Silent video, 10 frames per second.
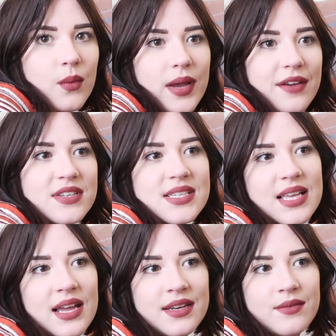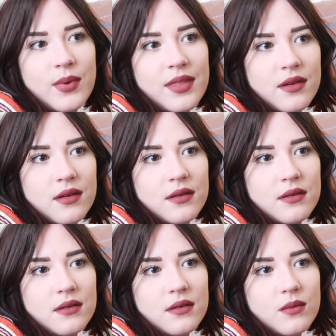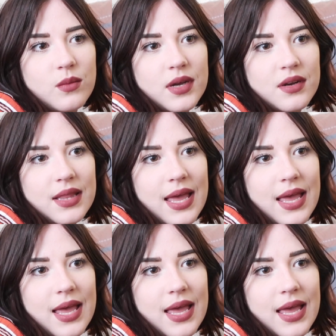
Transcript: We haven't decided whether we're going to